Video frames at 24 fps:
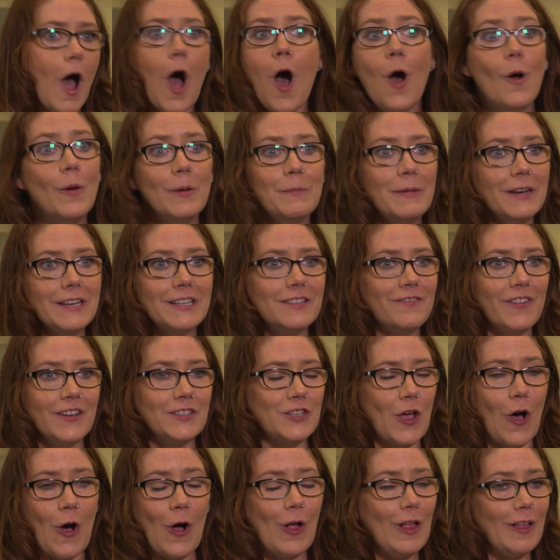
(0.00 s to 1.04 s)
Oh, it
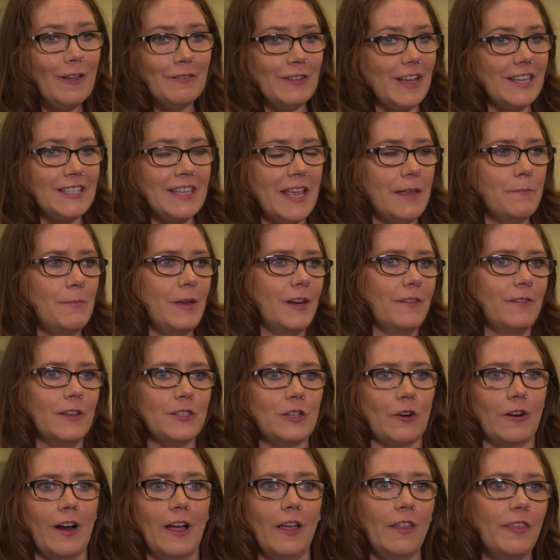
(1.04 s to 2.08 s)
benefits all of us. It benefits
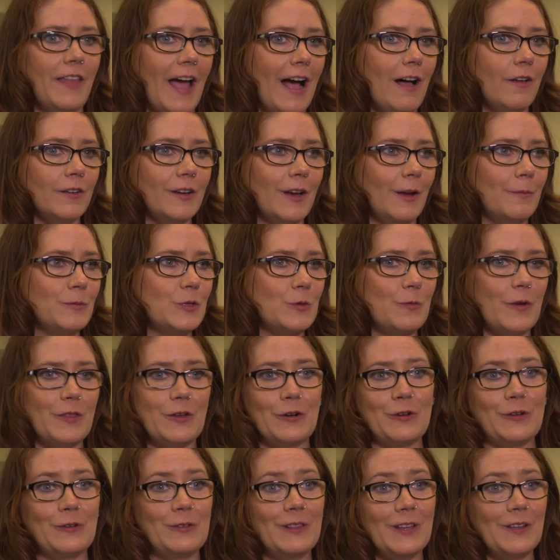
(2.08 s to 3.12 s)
our health outcomes,
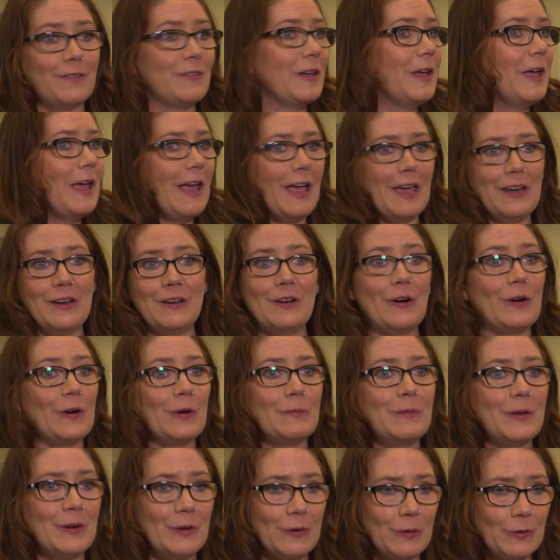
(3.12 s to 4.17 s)
whether you live in an
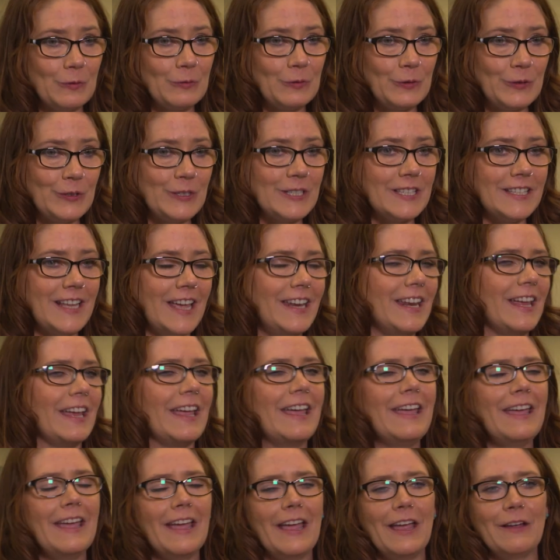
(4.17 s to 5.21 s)
urban or a rural setting.